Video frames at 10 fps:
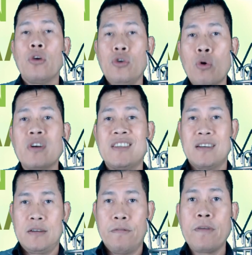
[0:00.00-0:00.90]
your
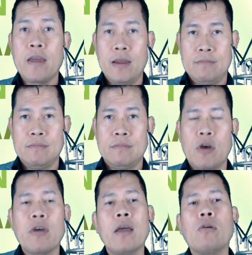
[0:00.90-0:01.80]
certificate.
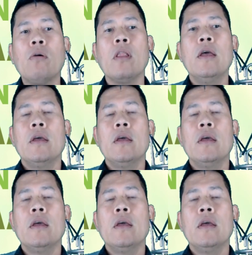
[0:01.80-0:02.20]
Okay, cool.